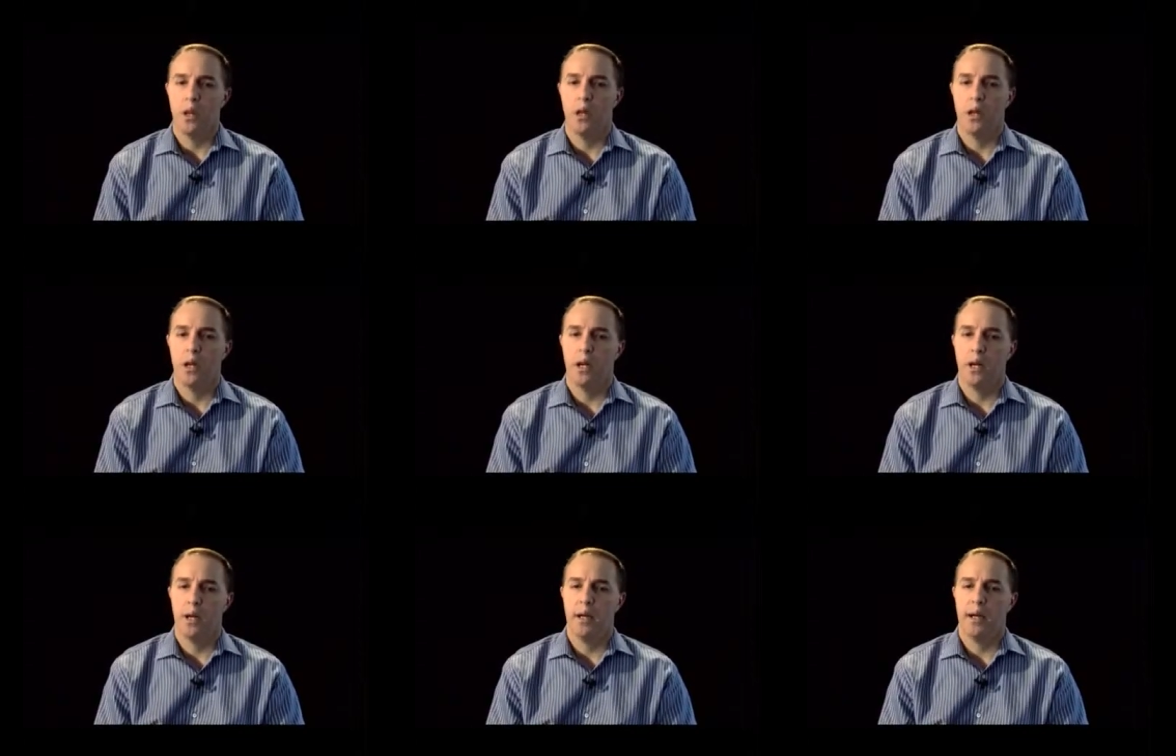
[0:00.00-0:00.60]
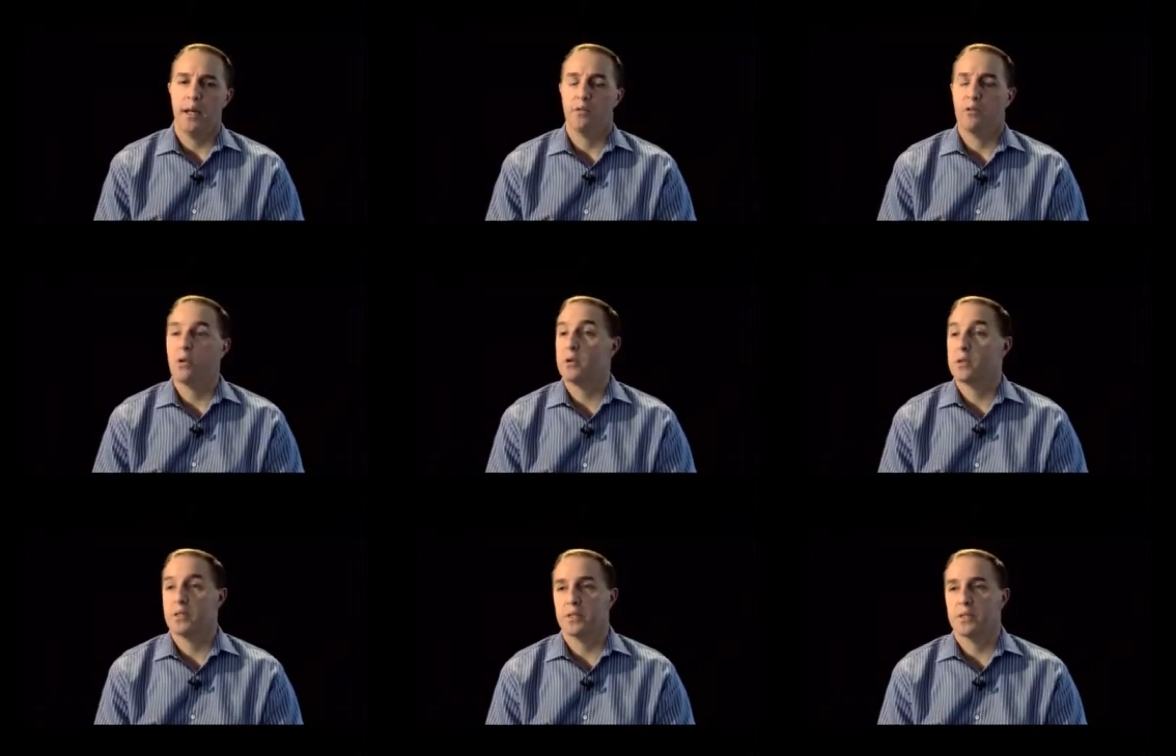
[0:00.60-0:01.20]
And of
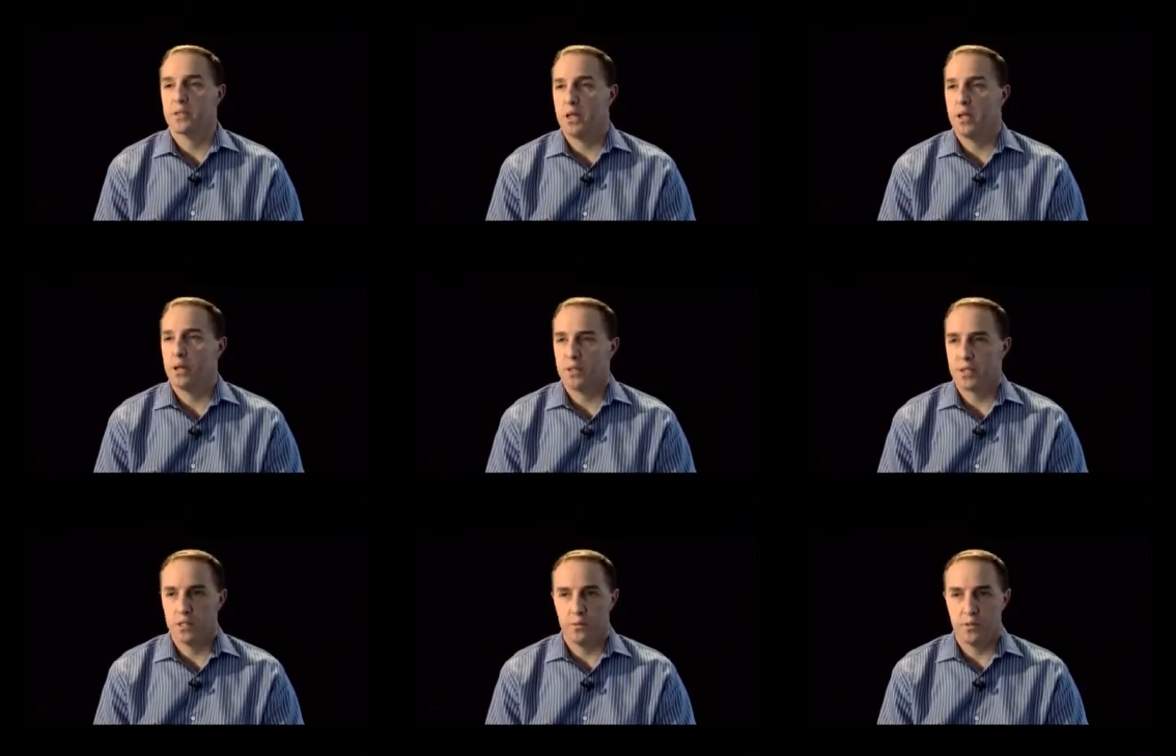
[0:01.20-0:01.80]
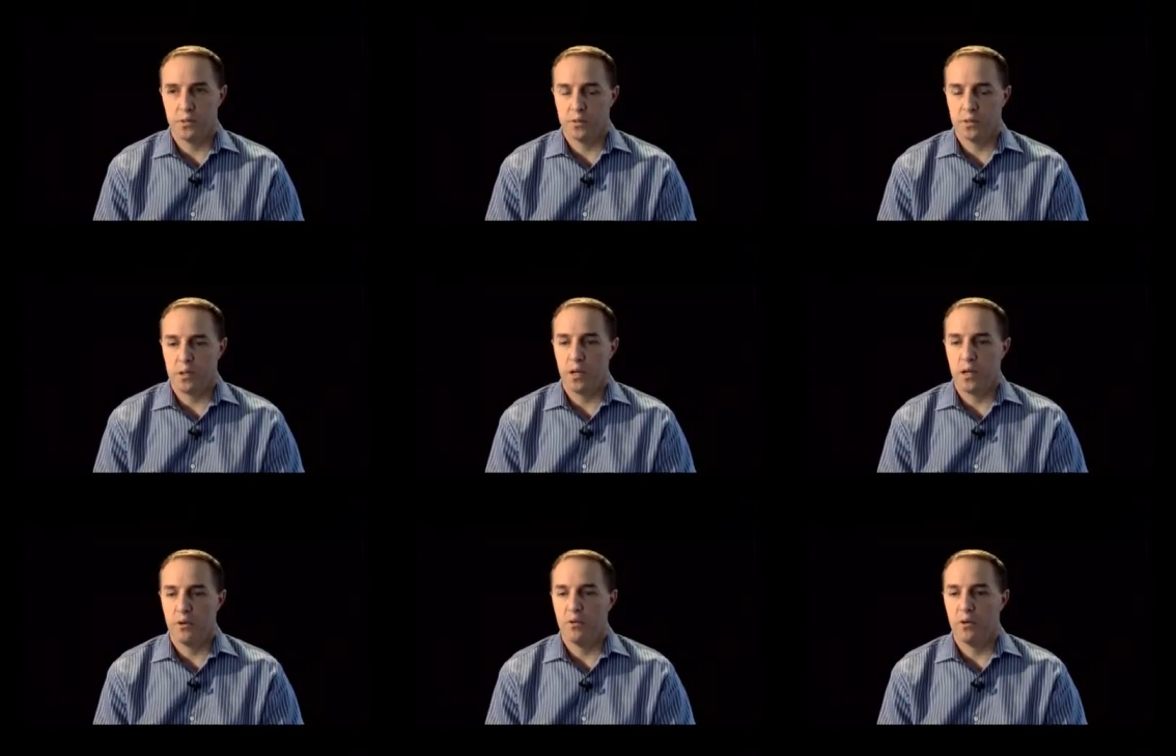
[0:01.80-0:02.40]
course, she was
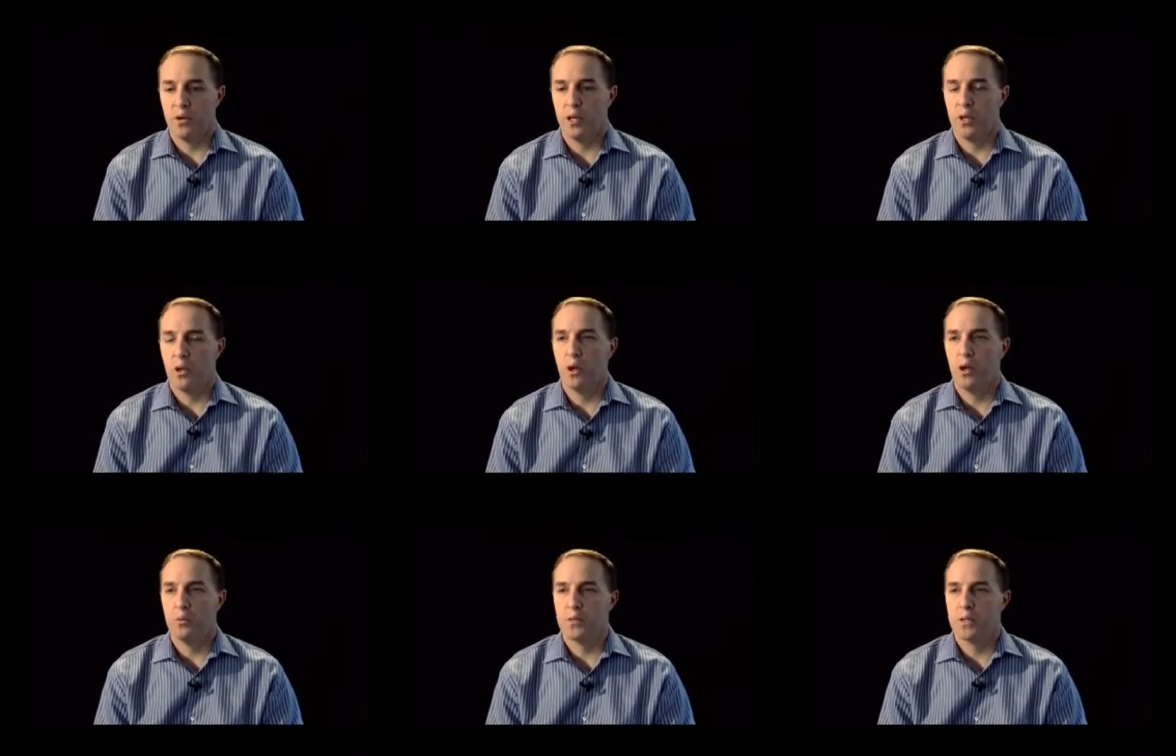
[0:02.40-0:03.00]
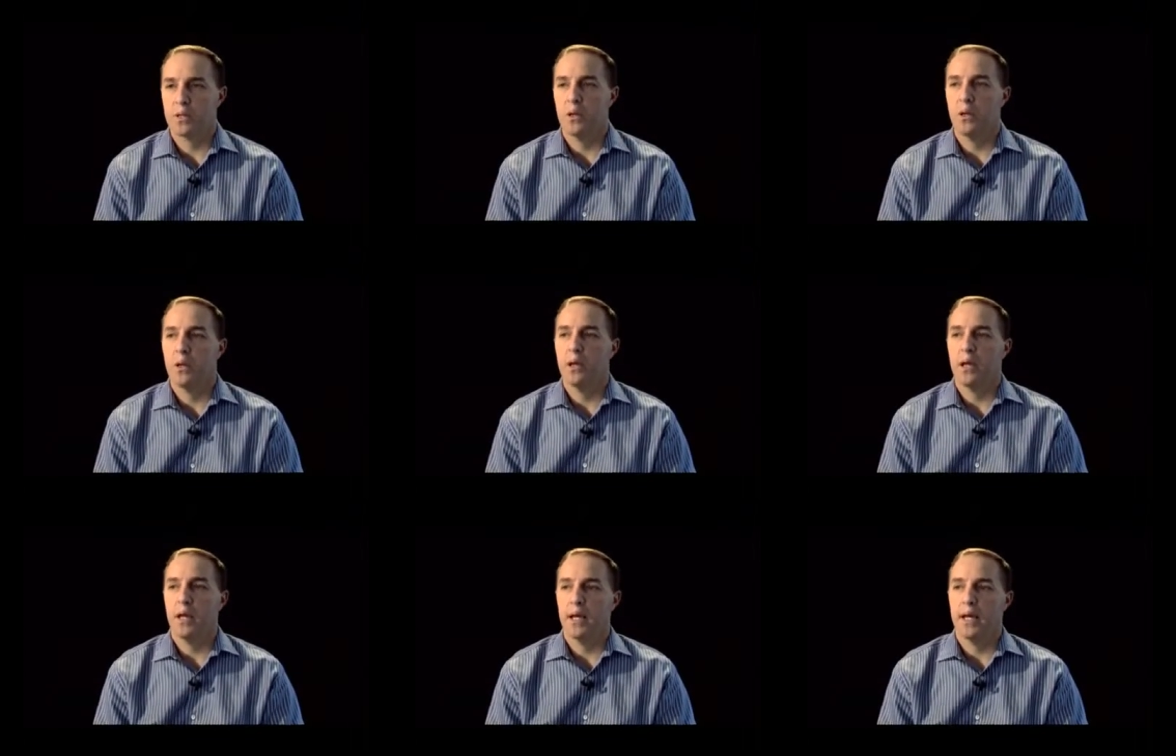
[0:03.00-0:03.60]
very alarmed
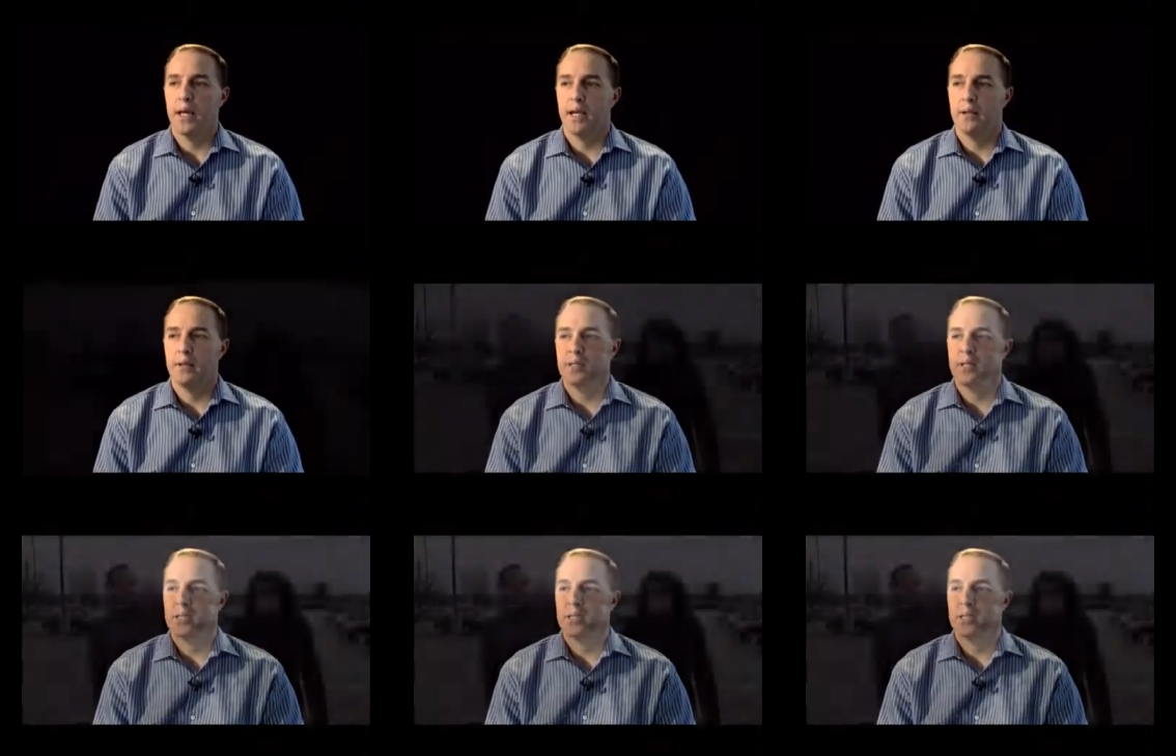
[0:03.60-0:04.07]
and